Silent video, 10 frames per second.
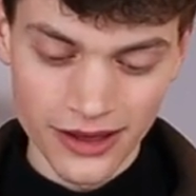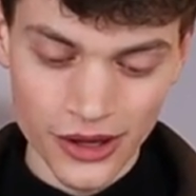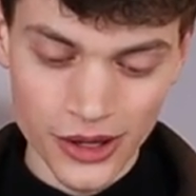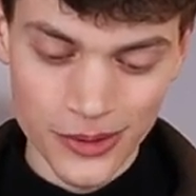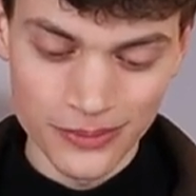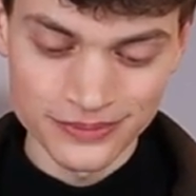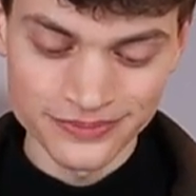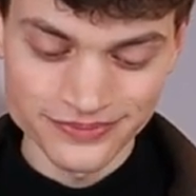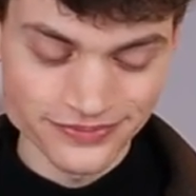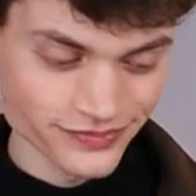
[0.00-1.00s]
Um,
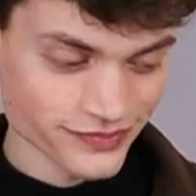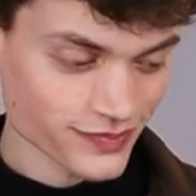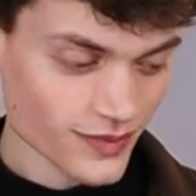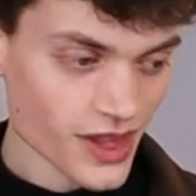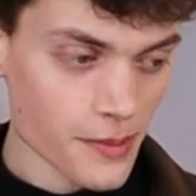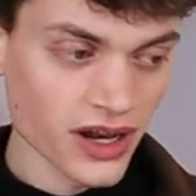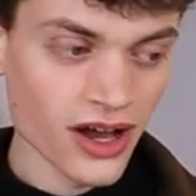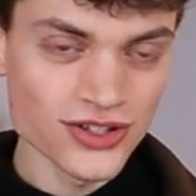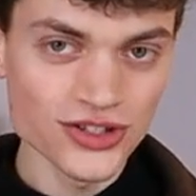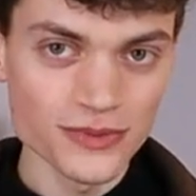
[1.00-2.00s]
but I
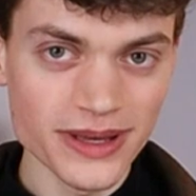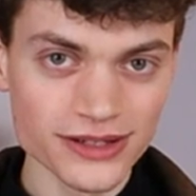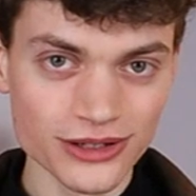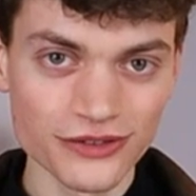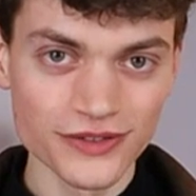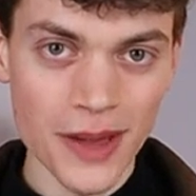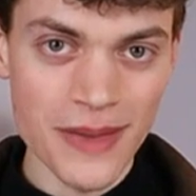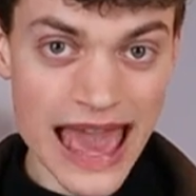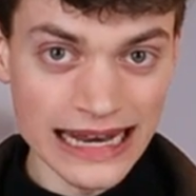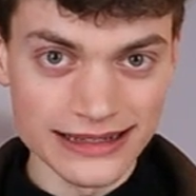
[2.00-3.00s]
also spend a lot of
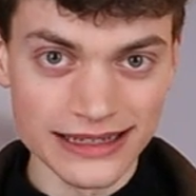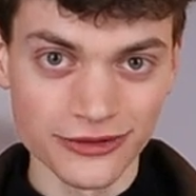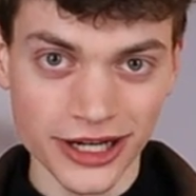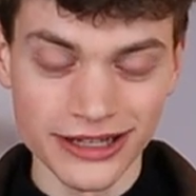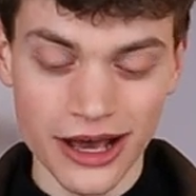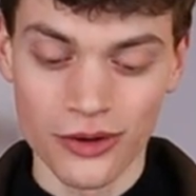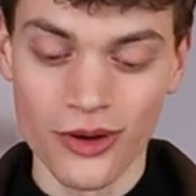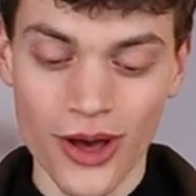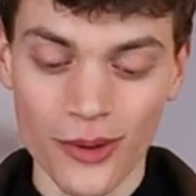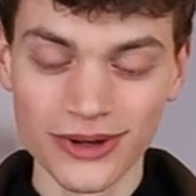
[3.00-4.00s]
time editing right
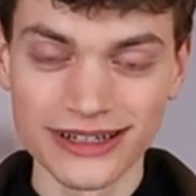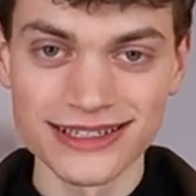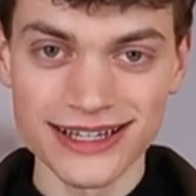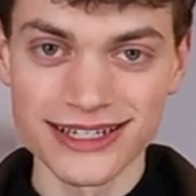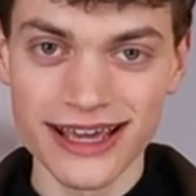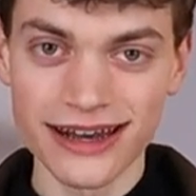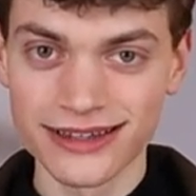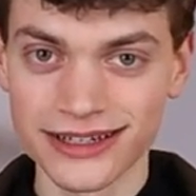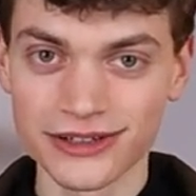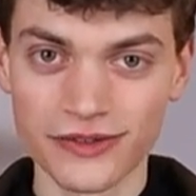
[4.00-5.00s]
now, but that's actually
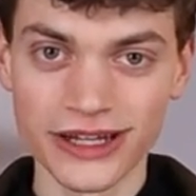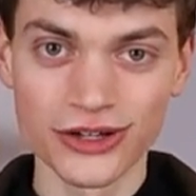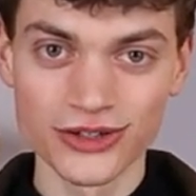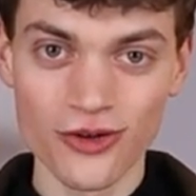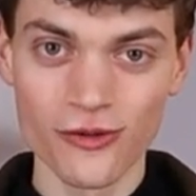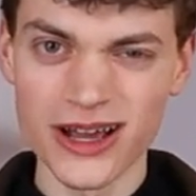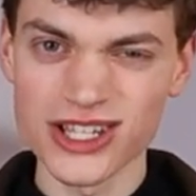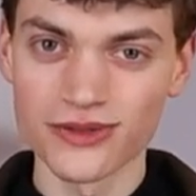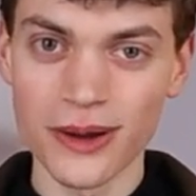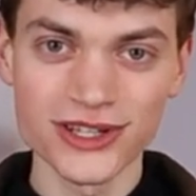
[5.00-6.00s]
editing the videos of my
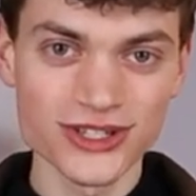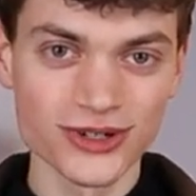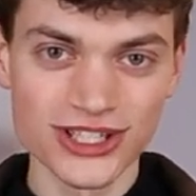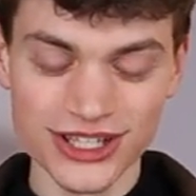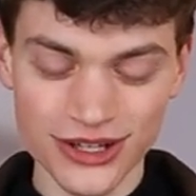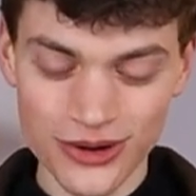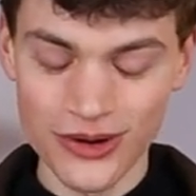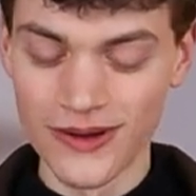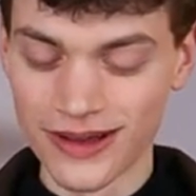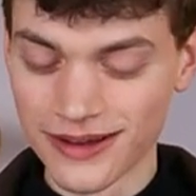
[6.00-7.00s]
ceramics, so it's
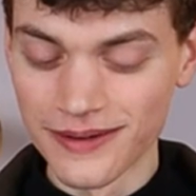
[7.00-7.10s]
still